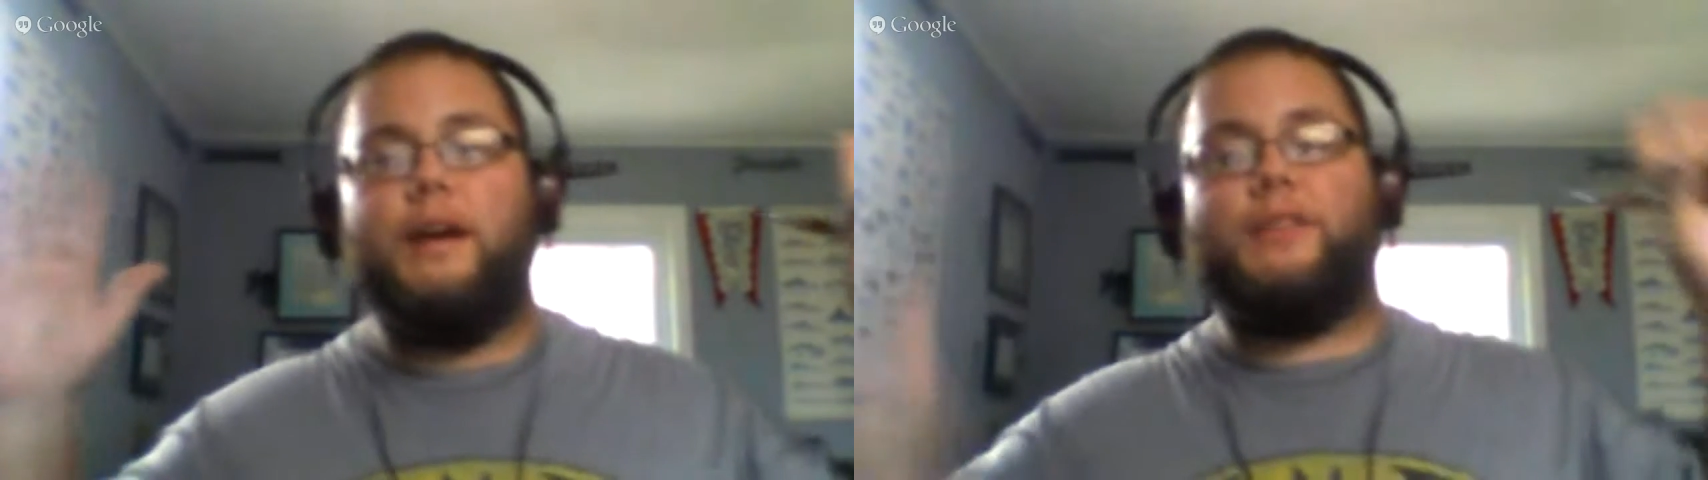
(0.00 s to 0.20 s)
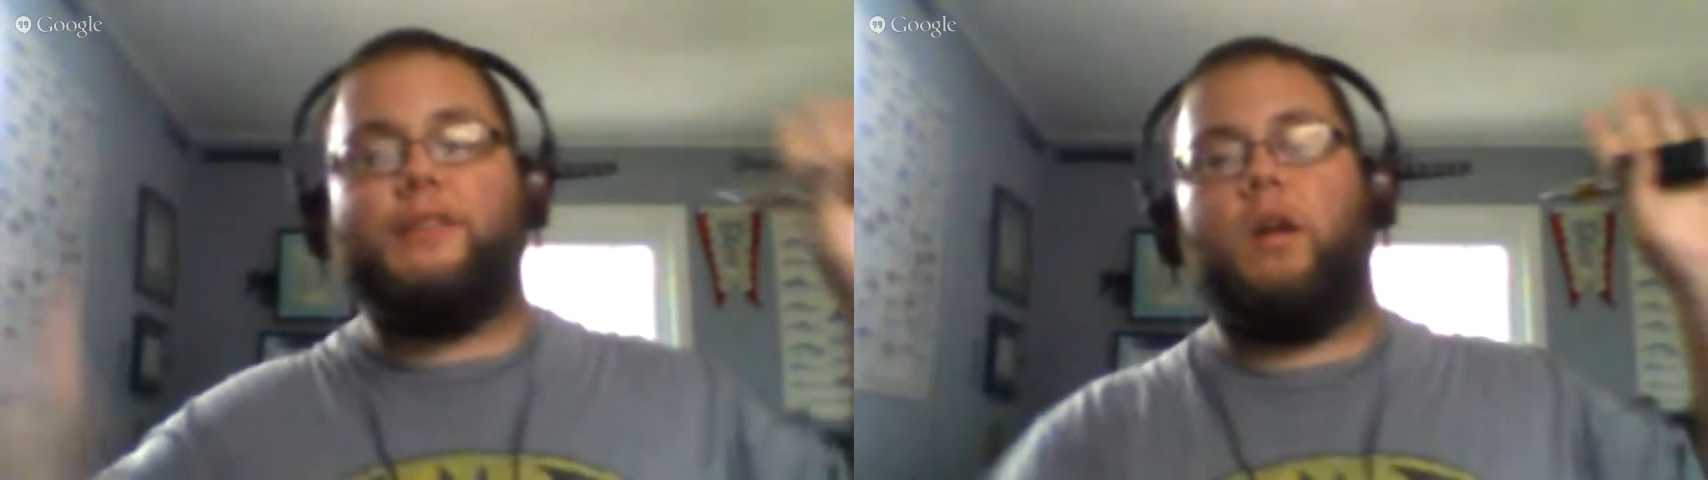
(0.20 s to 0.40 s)

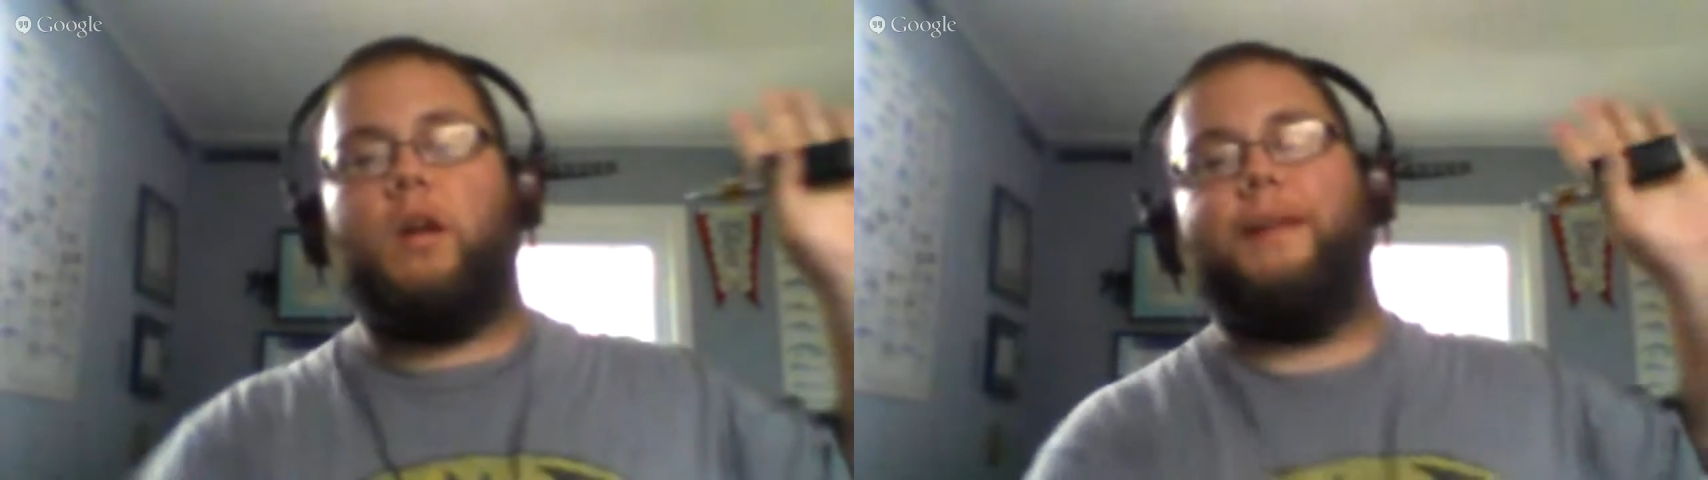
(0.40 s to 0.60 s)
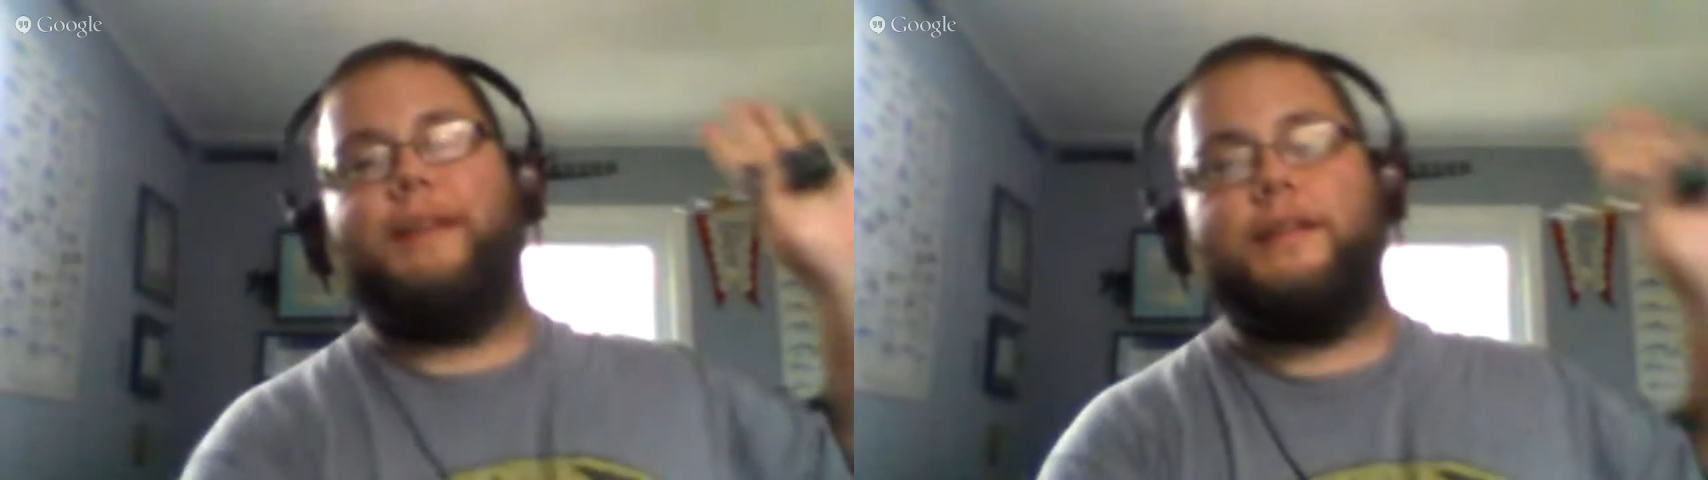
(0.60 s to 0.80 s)
I
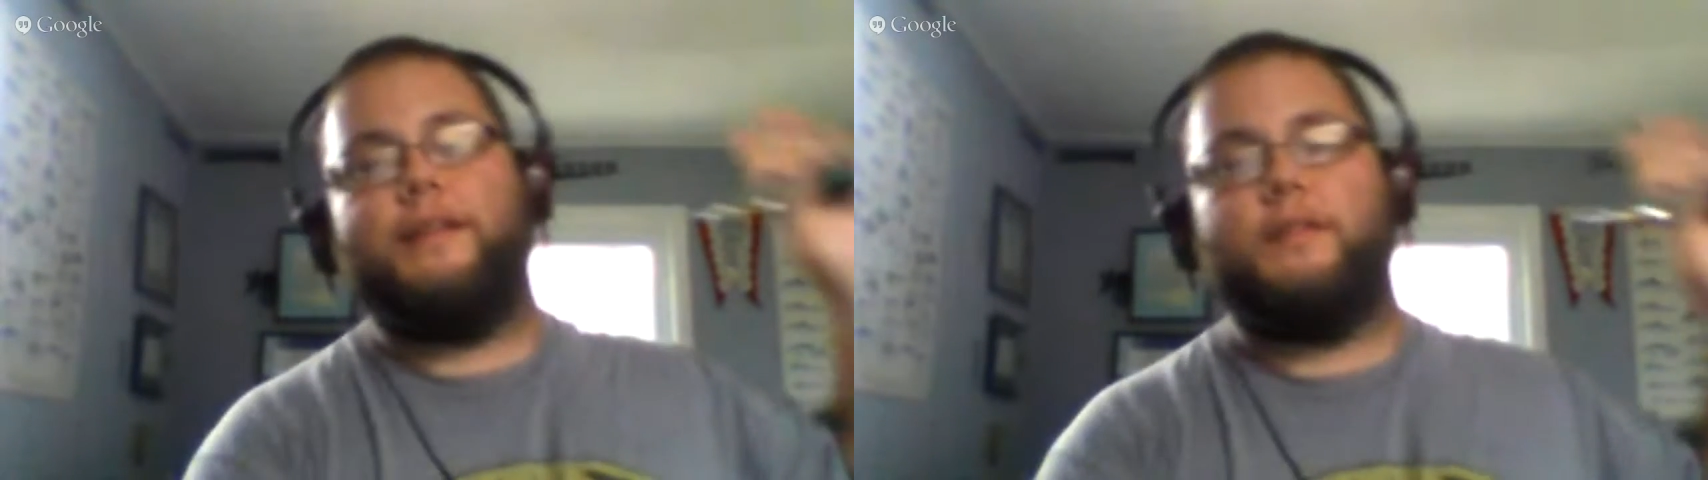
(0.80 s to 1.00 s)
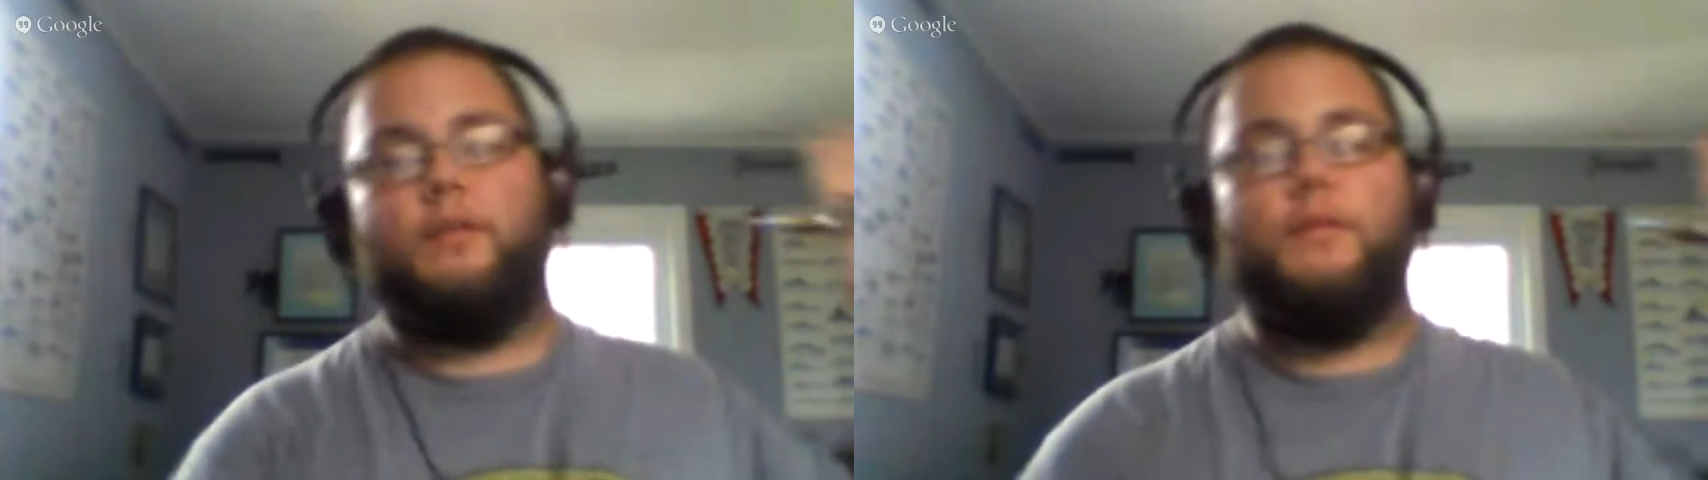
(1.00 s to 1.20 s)
swear on my
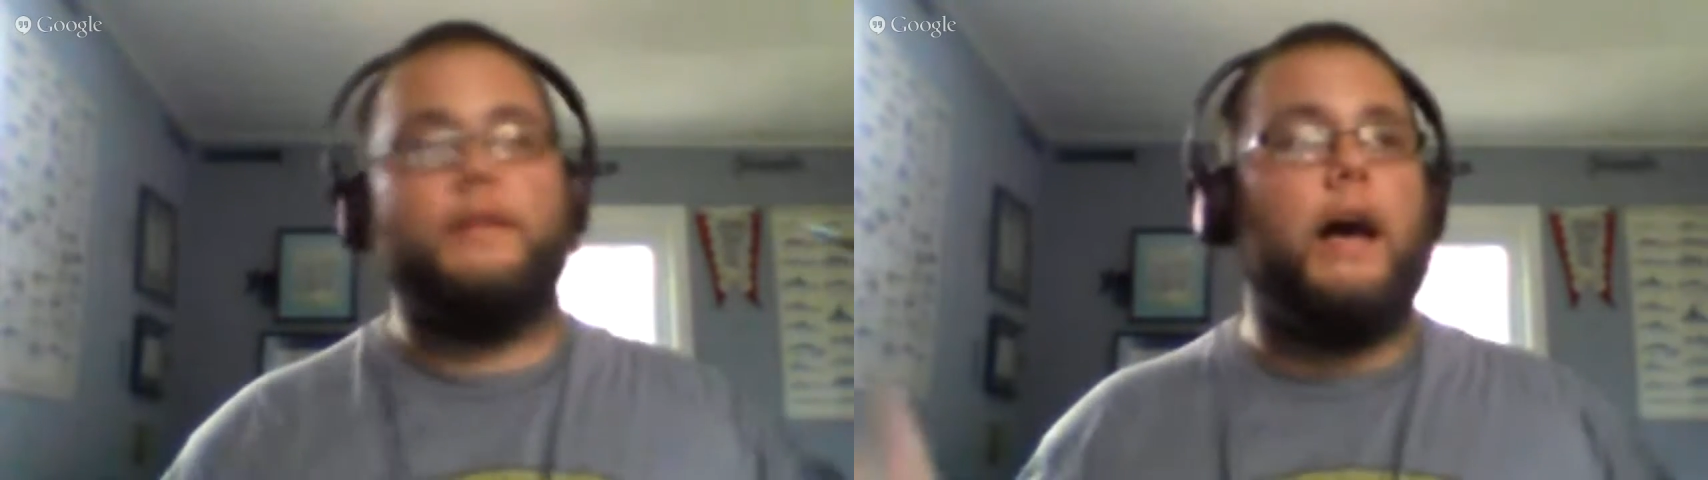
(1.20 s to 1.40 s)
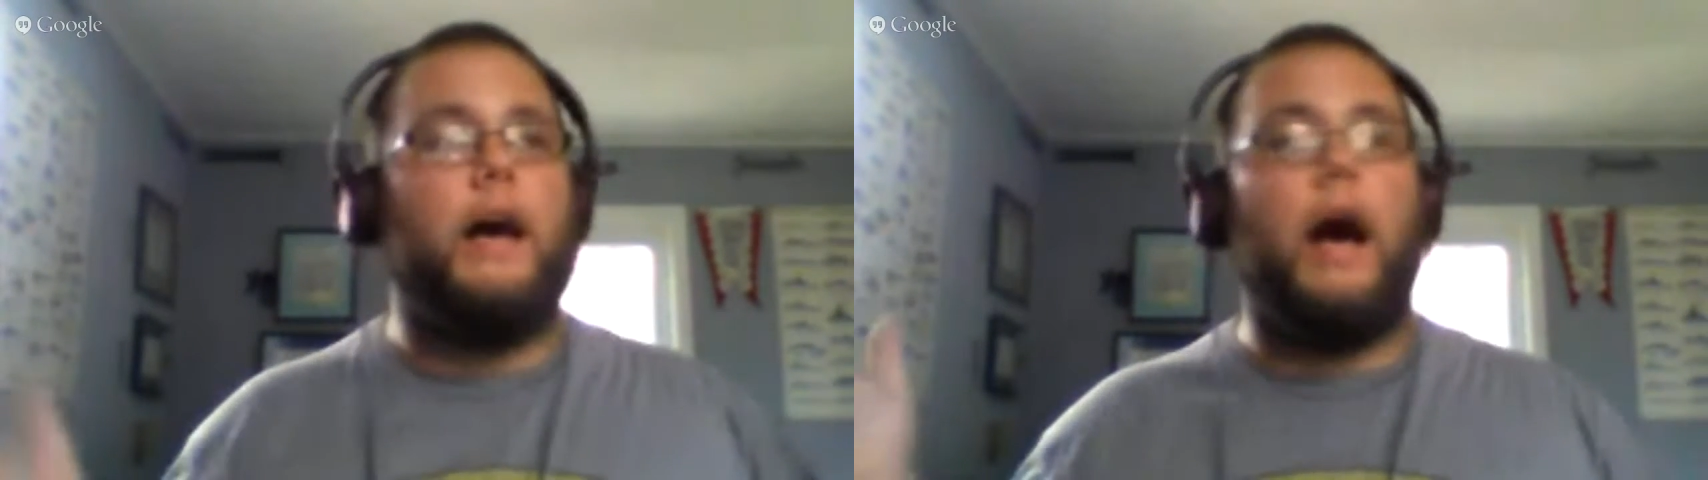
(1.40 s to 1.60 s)
testicles.